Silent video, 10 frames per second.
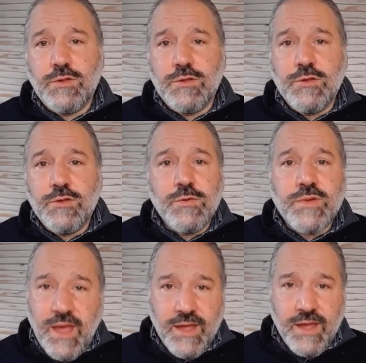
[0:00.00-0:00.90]
You
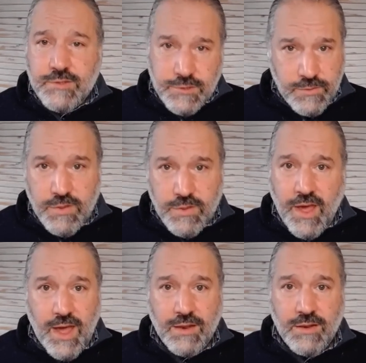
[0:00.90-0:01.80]
can't do
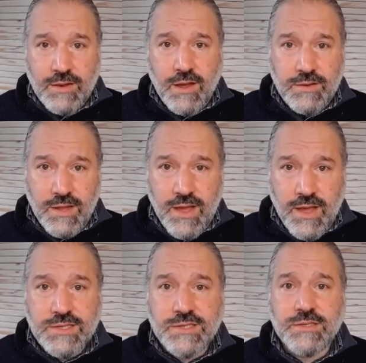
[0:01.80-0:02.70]
that
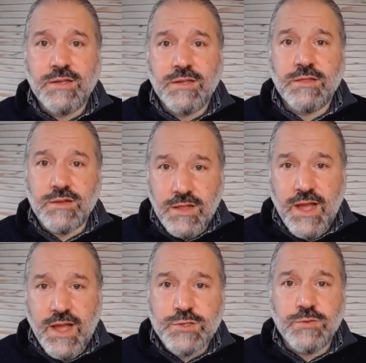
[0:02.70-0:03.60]
unless the
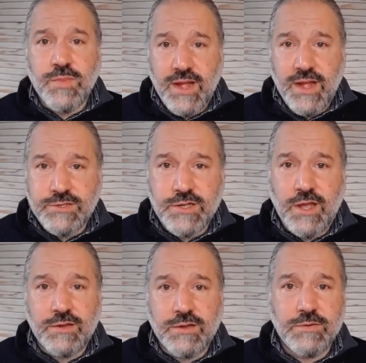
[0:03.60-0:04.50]
classroom
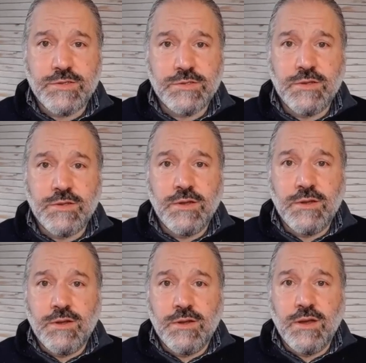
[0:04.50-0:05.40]
educators
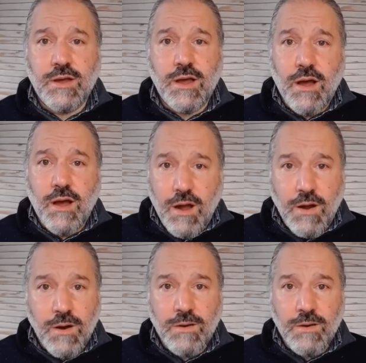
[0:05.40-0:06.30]

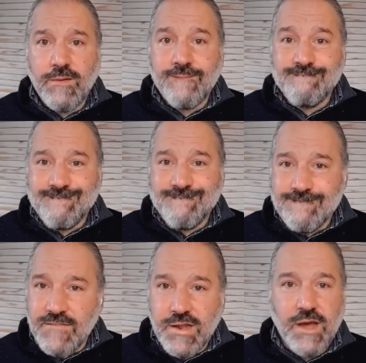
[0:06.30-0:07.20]
are
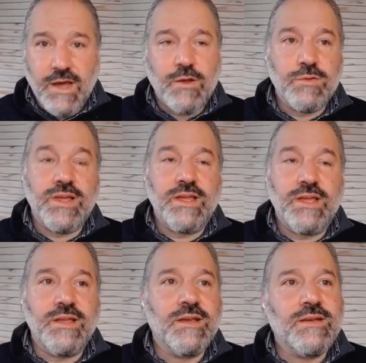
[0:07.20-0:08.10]
not
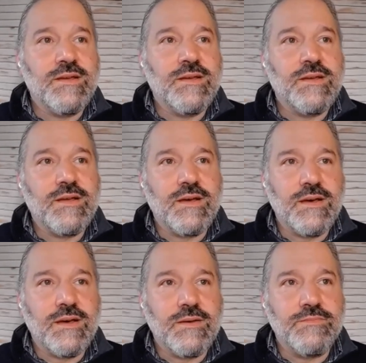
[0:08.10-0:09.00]
only
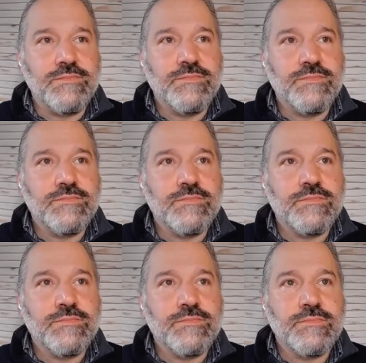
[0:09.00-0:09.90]

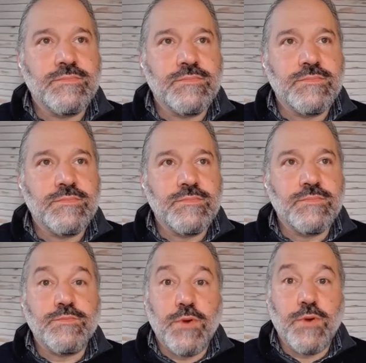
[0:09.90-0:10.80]

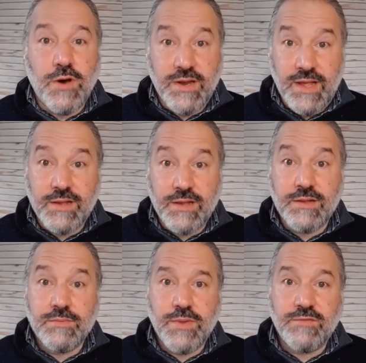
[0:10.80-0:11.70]
bought in,
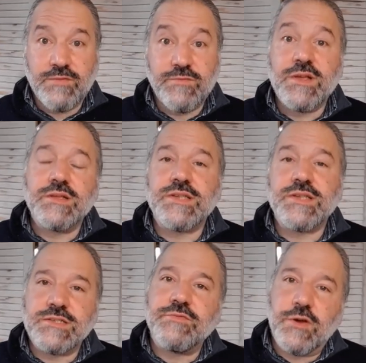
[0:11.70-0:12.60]
but feel a
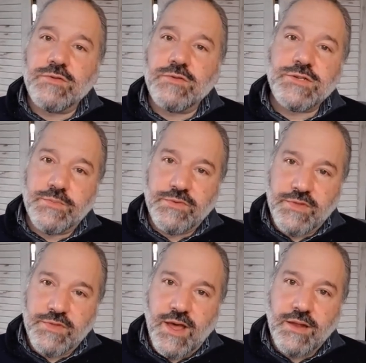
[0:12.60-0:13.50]
sense of ownership
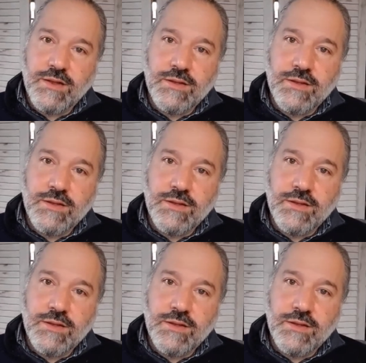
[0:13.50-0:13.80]
of that.